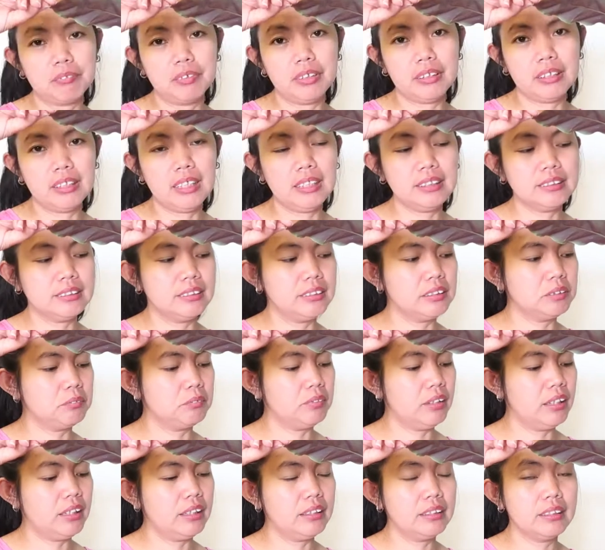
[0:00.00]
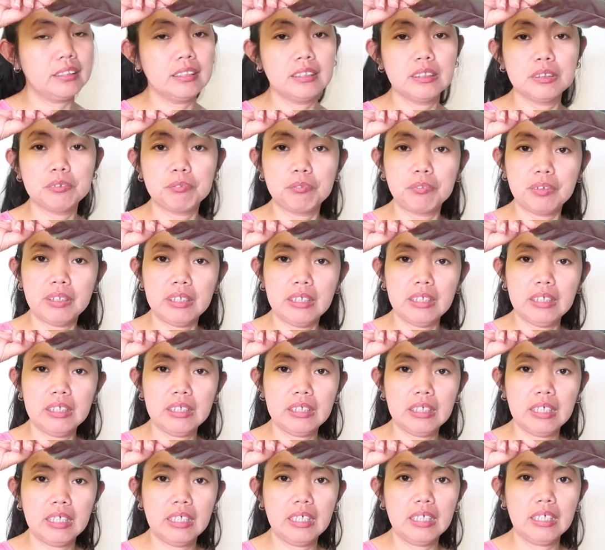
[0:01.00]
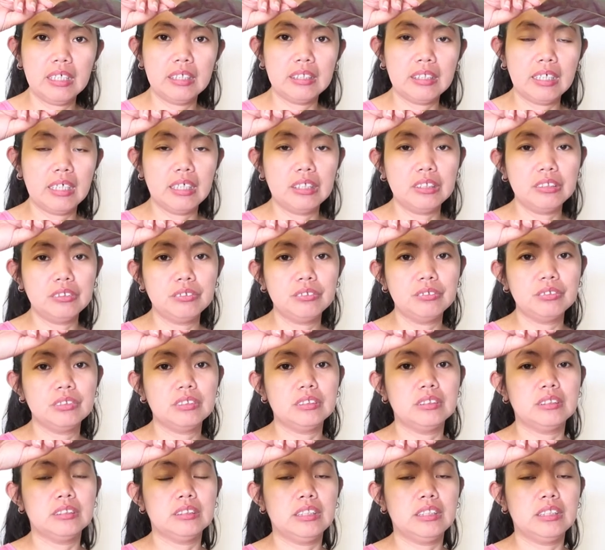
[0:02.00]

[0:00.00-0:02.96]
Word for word: fertilized this plant this spring and I use the